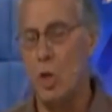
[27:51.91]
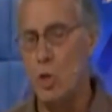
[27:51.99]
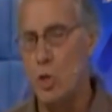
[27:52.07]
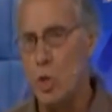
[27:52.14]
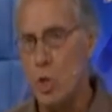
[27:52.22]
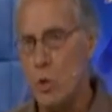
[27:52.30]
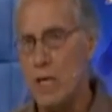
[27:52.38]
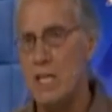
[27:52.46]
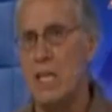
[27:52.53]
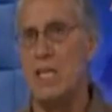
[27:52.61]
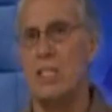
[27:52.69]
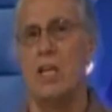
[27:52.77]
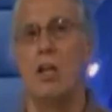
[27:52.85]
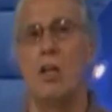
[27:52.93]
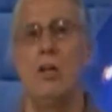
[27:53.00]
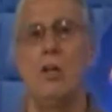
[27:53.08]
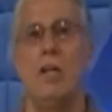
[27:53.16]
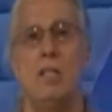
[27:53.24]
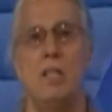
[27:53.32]
doing this and in
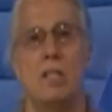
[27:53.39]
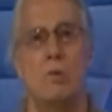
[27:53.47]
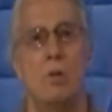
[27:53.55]
learning this,